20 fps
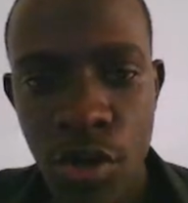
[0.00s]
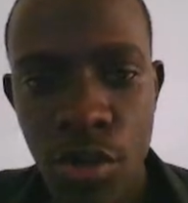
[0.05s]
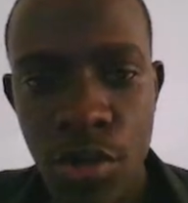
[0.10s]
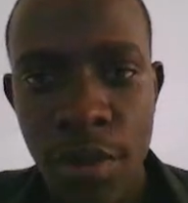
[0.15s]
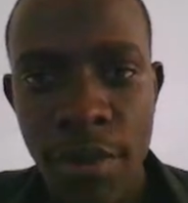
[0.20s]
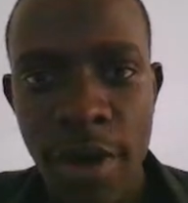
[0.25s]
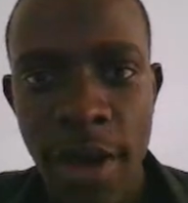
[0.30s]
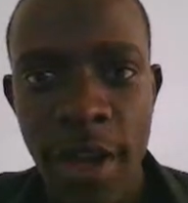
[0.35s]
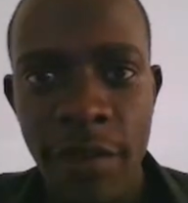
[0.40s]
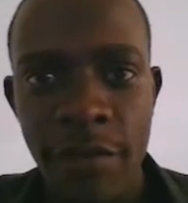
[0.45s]

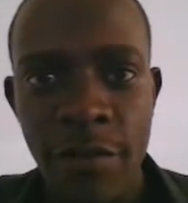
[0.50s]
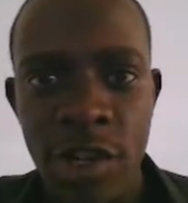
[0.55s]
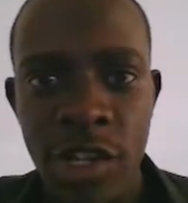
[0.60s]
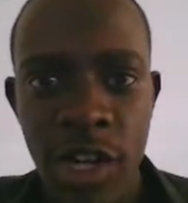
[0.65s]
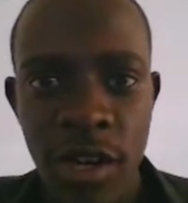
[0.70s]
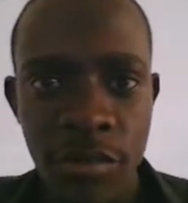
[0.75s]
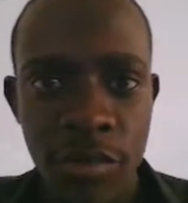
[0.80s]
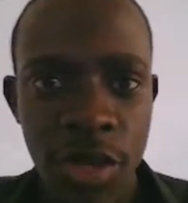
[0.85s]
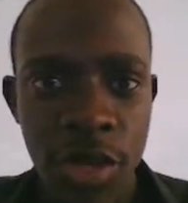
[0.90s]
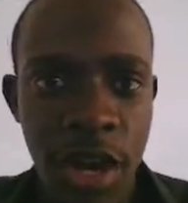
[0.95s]
Remember, every
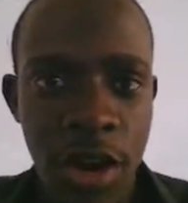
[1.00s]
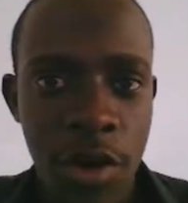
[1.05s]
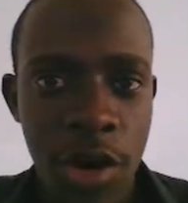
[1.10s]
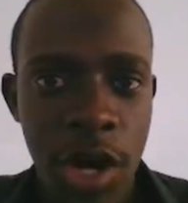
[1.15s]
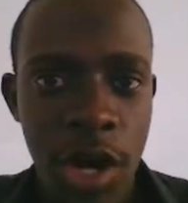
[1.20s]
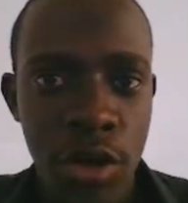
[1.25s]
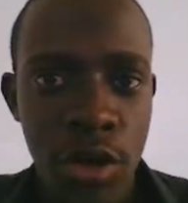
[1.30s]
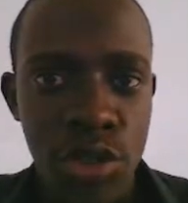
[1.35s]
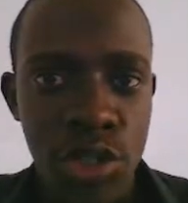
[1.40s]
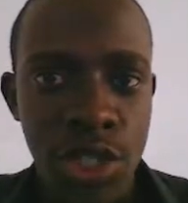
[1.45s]
time we
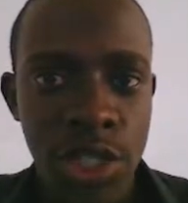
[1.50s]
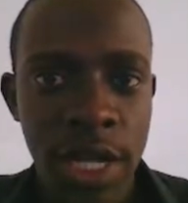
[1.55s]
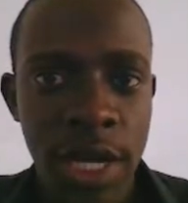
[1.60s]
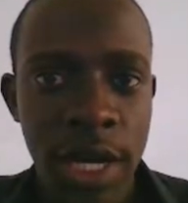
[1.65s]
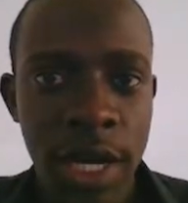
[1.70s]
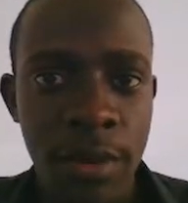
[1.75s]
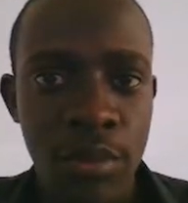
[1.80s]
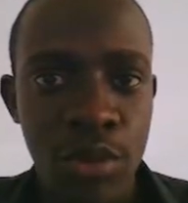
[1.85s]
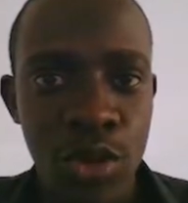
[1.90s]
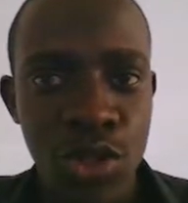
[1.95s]
carry out
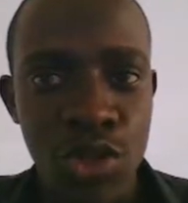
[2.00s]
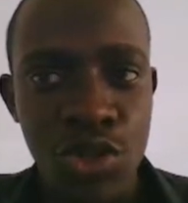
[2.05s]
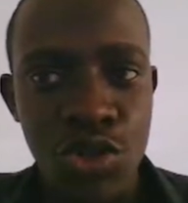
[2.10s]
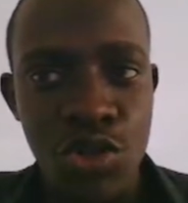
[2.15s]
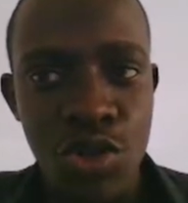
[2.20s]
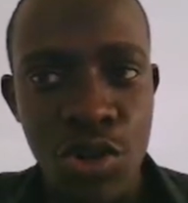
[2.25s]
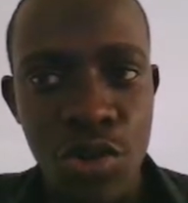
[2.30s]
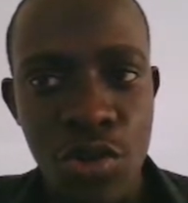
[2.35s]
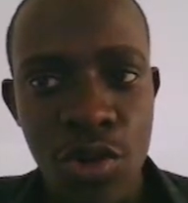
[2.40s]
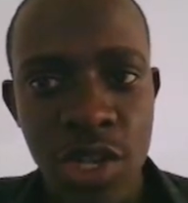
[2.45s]
a
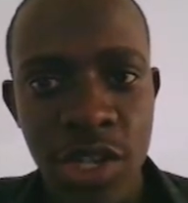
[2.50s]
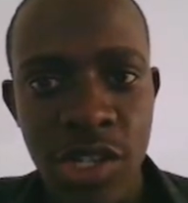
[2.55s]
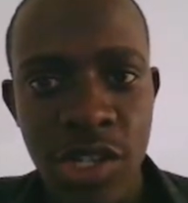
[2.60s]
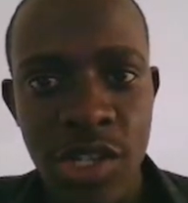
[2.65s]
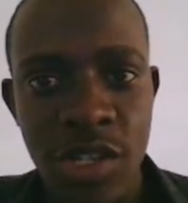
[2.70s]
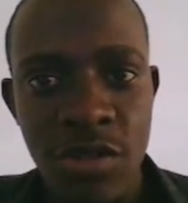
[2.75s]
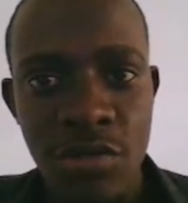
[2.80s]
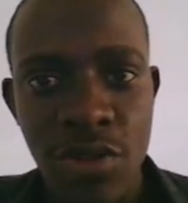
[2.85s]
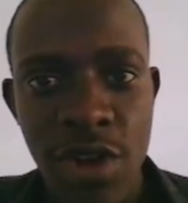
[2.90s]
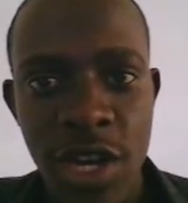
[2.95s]
post
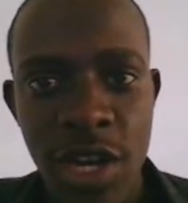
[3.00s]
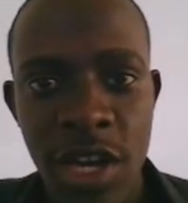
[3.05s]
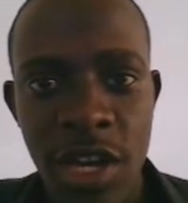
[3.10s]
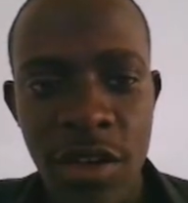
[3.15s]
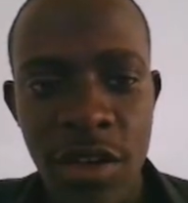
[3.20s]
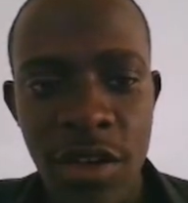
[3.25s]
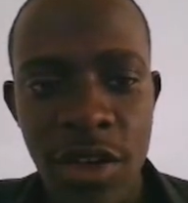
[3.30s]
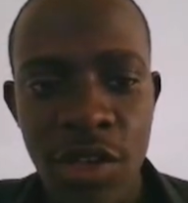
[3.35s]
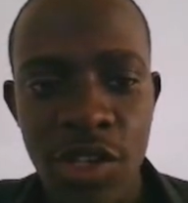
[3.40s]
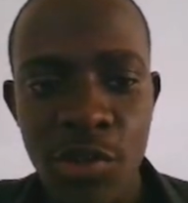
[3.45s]
request,
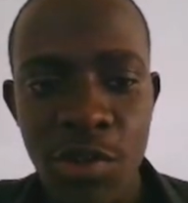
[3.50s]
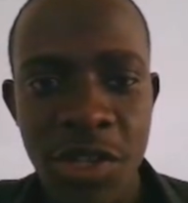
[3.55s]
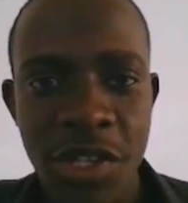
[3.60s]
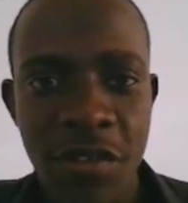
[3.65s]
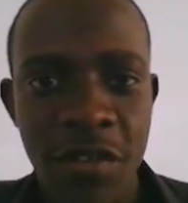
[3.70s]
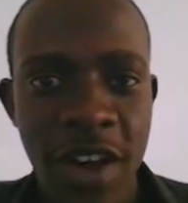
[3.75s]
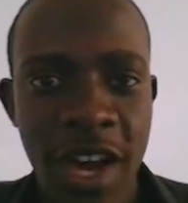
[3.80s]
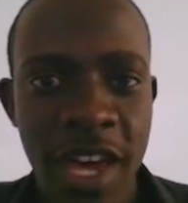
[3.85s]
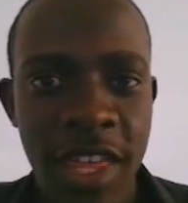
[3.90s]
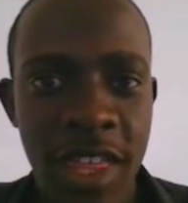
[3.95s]
we
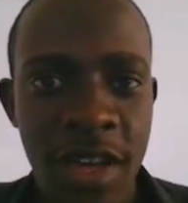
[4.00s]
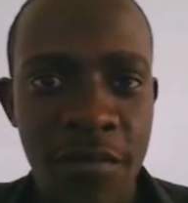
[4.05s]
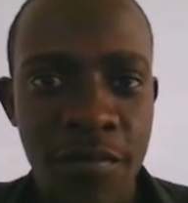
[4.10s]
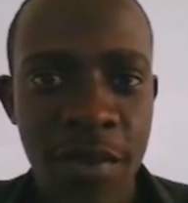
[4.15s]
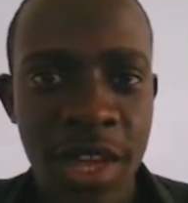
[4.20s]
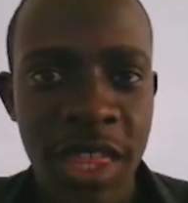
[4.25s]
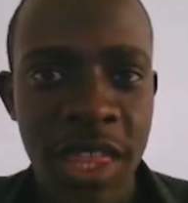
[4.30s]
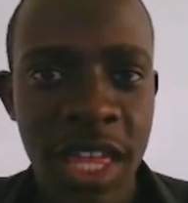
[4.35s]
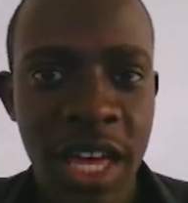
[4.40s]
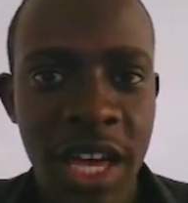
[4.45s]
specify the
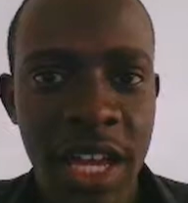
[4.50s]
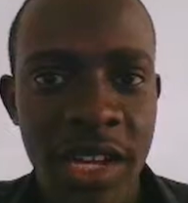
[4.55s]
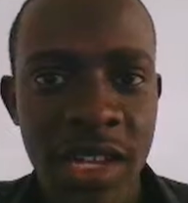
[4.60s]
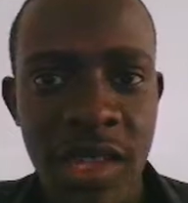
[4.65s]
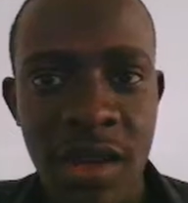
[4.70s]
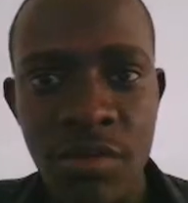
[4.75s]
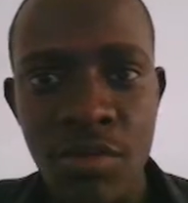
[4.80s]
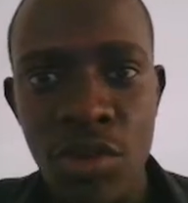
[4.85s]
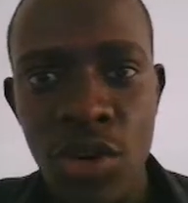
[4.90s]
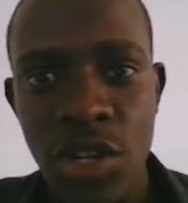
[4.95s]
method,
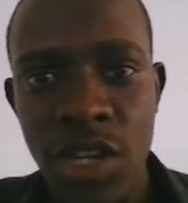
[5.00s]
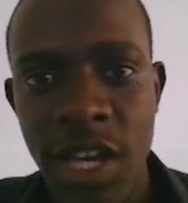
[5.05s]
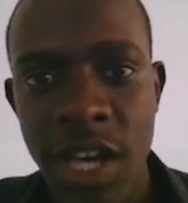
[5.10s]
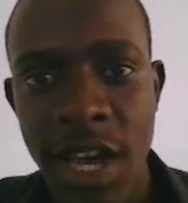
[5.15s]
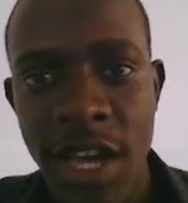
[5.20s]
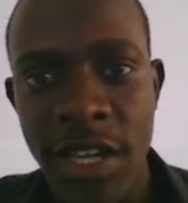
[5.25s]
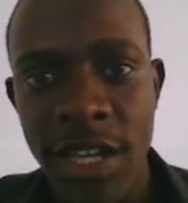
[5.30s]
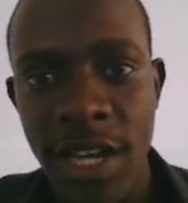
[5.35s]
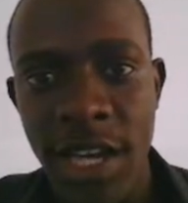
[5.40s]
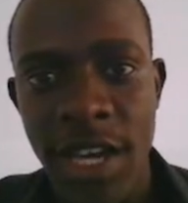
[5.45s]
the body,
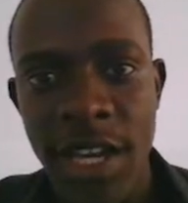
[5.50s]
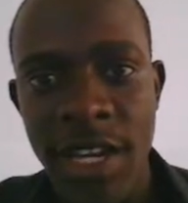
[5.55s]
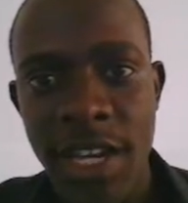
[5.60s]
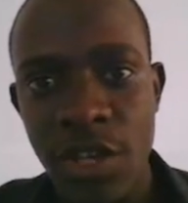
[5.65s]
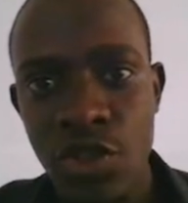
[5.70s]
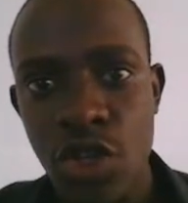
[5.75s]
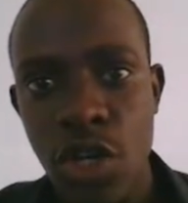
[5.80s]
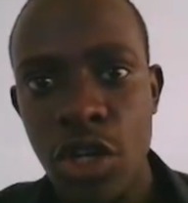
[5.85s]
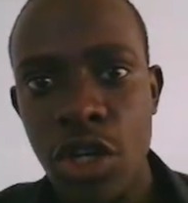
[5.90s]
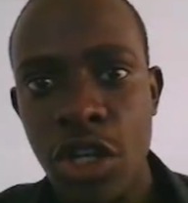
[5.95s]
and the
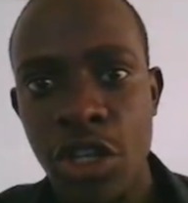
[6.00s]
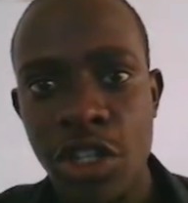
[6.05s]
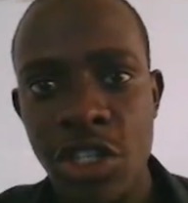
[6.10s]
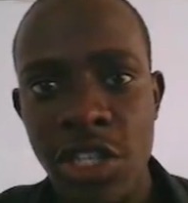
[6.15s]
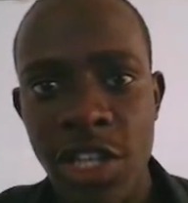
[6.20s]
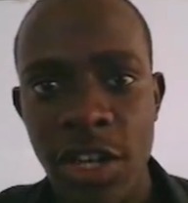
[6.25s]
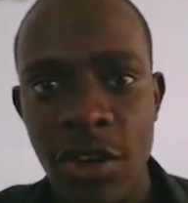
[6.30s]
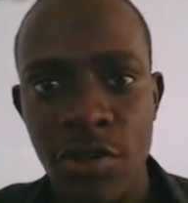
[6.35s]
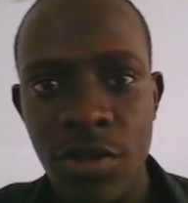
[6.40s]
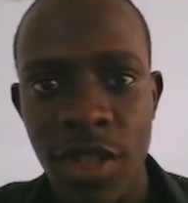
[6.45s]
headers are going to
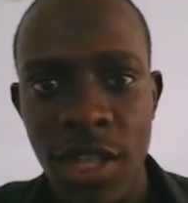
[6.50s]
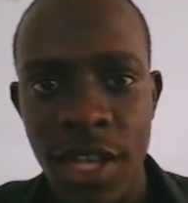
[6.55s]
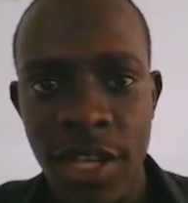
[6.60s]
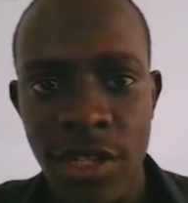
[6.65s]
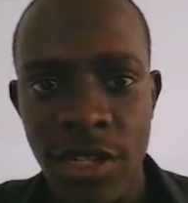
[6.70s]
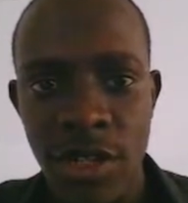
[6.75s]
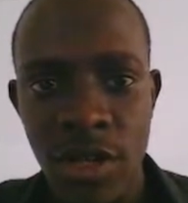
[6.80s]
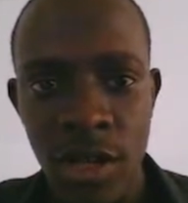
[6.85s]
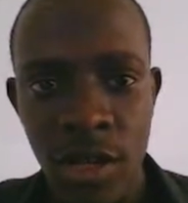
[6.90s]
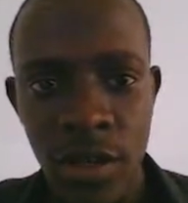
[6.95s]
send with
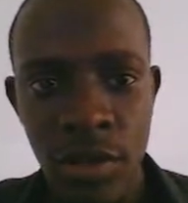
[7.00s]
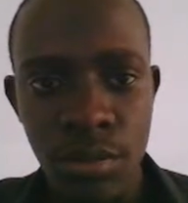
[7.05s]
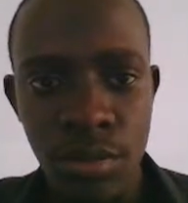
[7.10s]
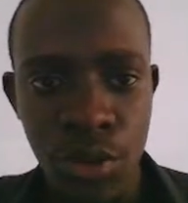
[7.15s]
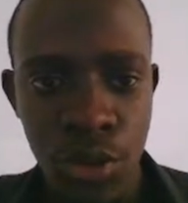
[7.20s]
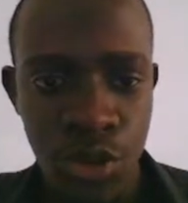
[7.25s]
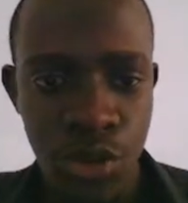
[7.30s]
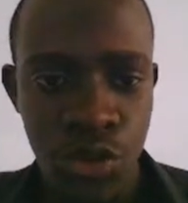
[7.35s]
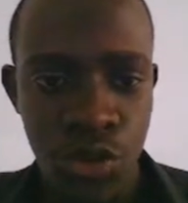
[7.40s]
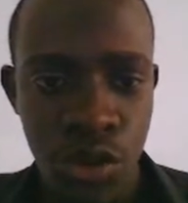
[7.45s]
that
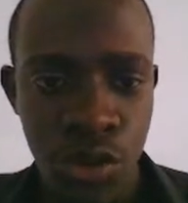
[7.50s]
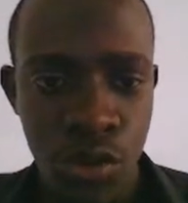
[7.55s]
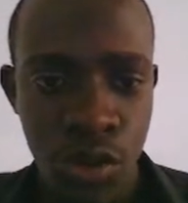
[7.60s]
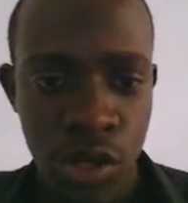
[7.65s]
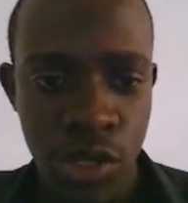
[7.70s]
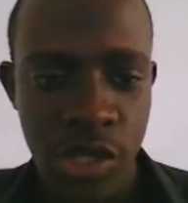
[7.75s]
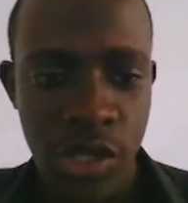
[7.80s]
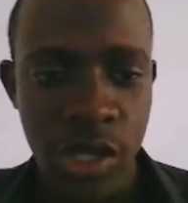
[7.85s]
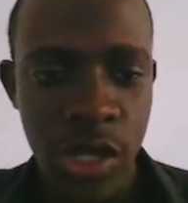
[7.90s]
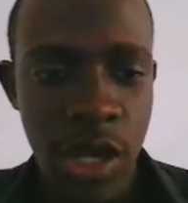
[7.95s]
post
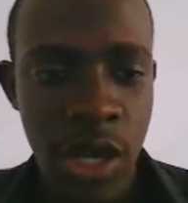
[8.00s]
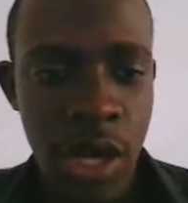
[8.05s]
request.